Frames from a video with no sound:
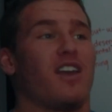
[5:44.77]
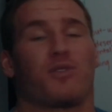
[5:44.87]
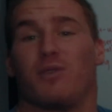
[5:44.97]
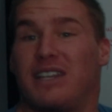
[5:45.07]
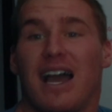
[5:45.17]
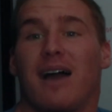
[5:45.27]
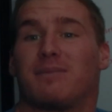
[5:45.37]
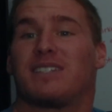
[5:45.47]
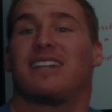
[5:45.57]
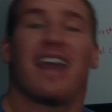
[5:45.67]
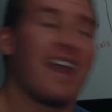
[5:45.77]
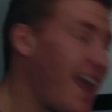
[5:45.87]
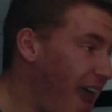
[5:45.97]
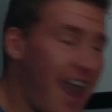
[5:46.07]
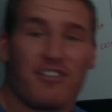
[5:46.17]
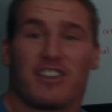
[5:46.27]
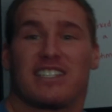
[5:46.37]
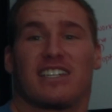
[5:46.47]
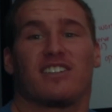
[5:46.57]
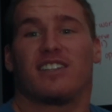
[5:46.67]
3 times a day, every
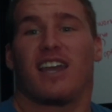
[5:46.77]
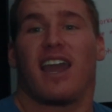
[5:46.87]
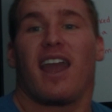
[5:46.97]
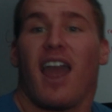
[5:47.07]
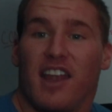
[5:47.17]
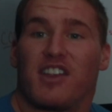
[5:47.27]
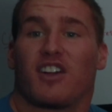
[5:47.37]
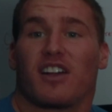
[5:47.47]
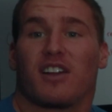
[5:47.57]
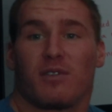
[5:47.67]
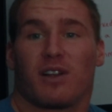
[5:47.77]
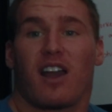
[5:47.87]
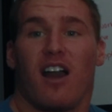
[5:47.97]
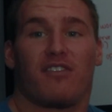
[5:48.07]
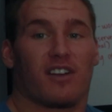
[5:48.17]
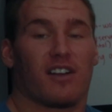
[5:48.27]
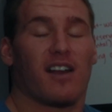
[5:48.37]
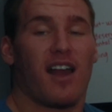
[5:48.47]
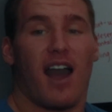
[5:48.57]
single day, and you're gonna recover.